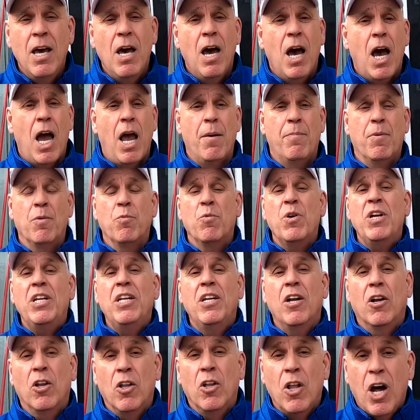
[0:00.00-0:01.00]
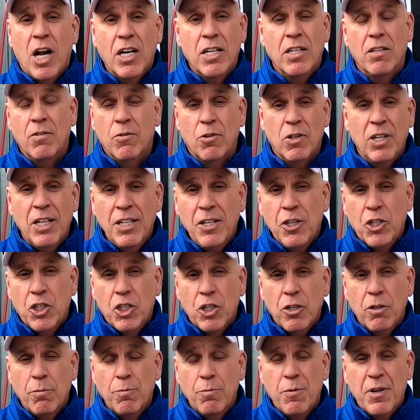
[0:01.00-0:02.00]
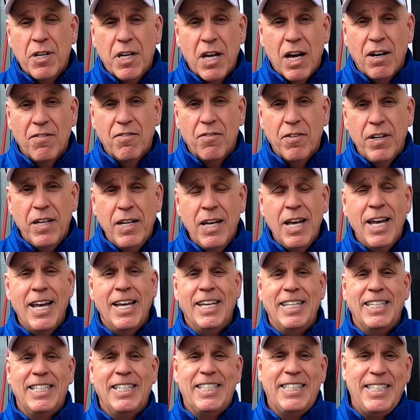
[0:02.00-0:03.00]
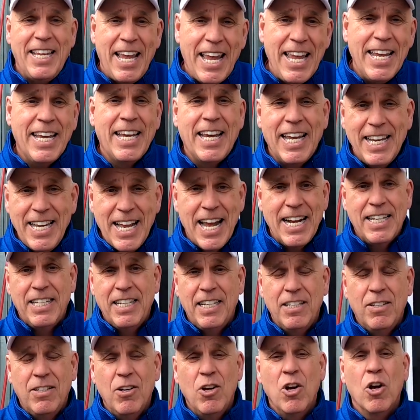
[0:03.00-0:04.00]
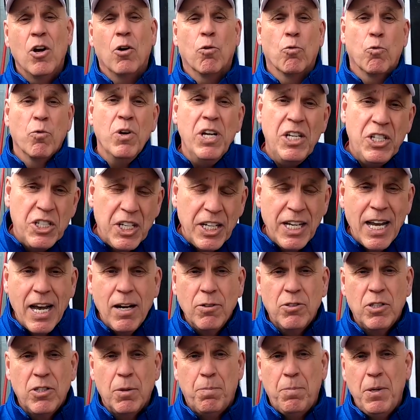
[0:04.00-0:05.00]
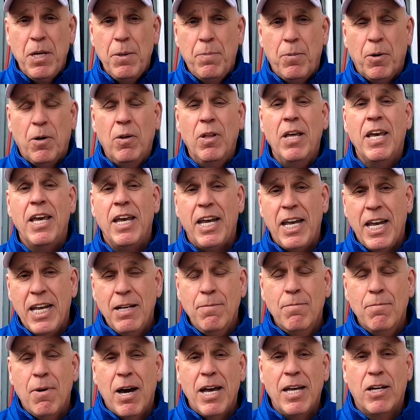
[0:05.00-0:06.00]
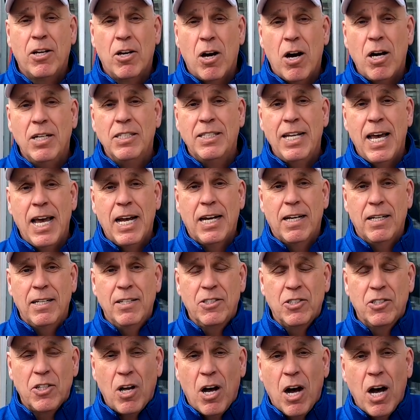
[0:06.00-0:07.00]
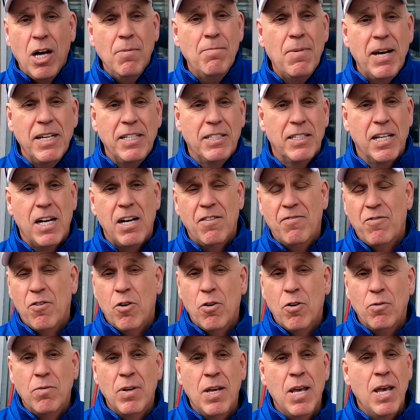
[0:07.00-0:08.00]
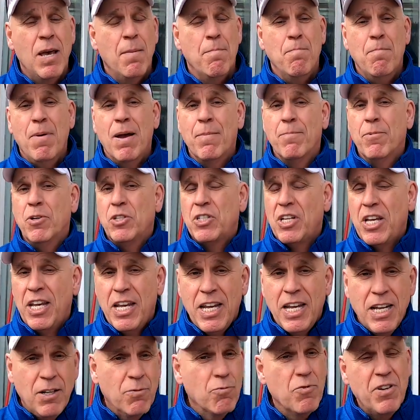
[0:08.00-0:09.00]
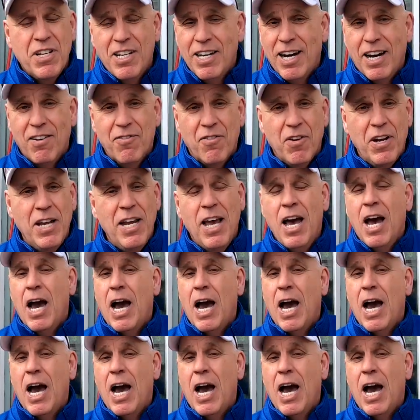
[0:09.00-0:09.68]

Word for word: I've been reading a lot of the literature in recovery, staying connected, reaching out to people in my contact list on my cell phone, members in recovery.